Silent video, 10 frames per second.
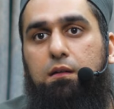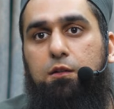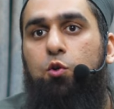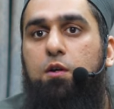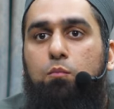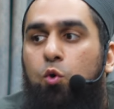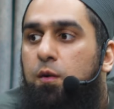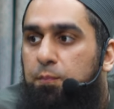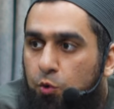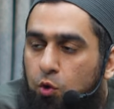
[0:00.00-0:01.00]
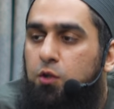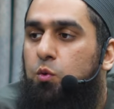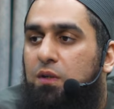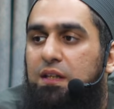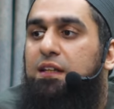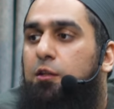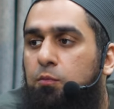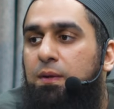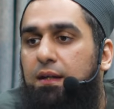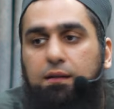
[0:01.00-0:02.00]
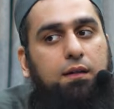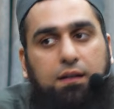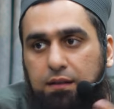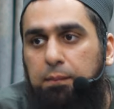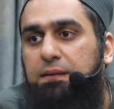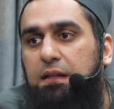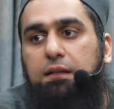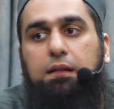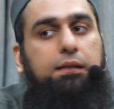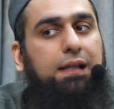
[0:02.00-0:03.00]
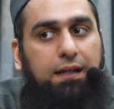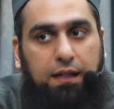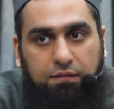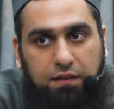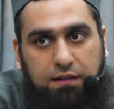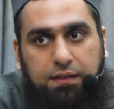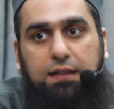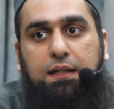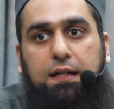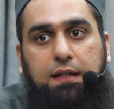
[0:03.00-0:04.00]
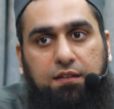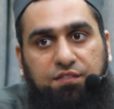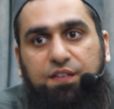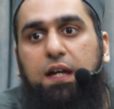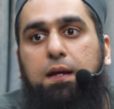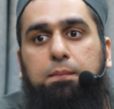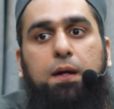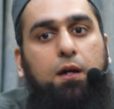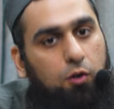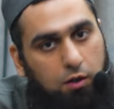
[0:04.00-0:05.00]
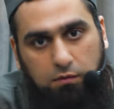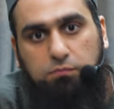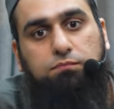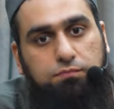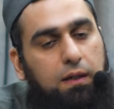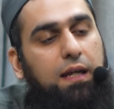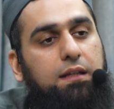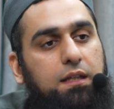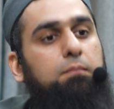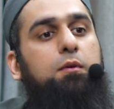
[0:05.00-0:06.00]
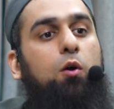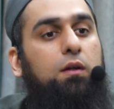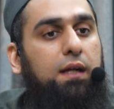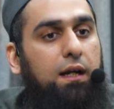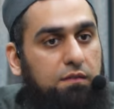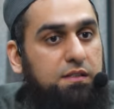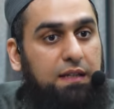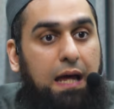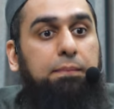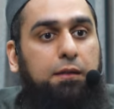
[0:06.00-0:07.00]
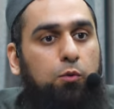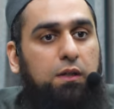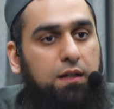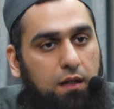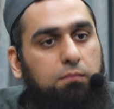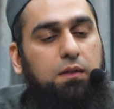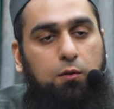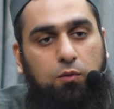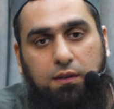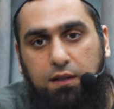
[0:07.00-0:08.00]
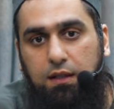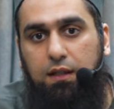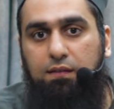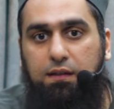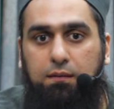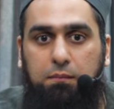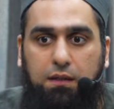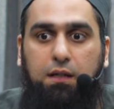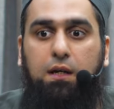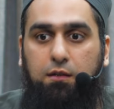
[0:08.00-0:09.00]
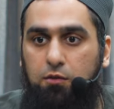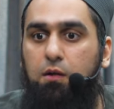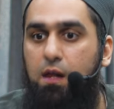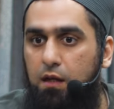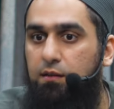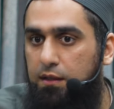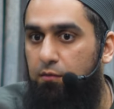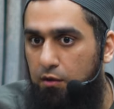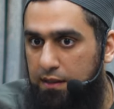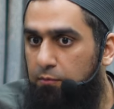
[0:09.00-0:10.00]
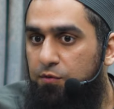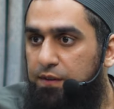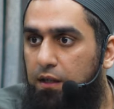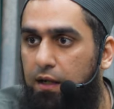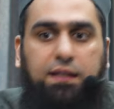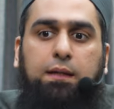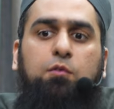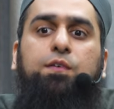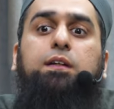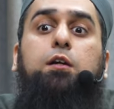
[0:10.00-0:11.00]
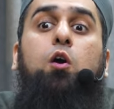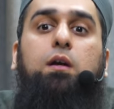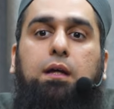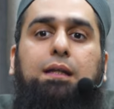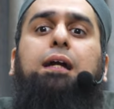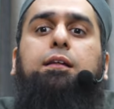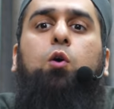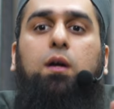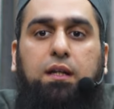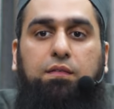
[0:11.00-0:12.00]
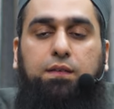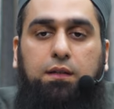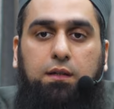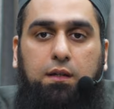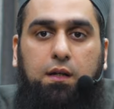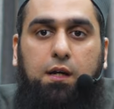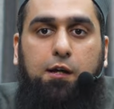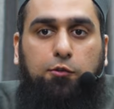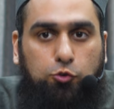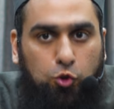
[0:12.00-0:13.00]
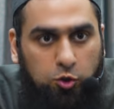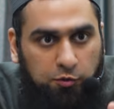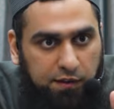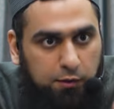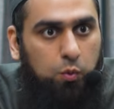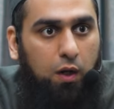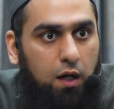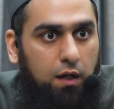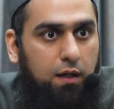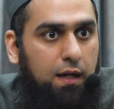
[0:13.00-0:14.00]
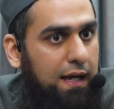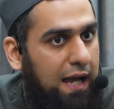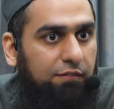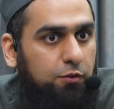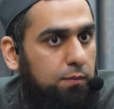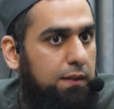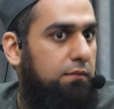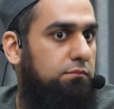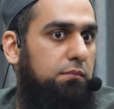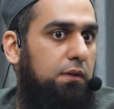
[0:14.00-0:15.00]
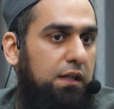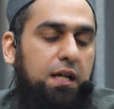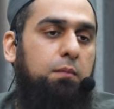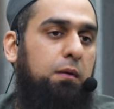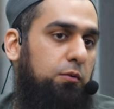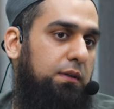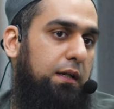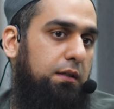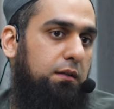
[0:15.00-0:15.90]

You are more prone to consuming substances like even a cigarette, a vape, or anything beyond that, which is absolutely haram. Ye kaun sa theek hai vaise? But you know, some of us are, and some of us are not, and that's God gifted. So those of us who are have to be clear about that.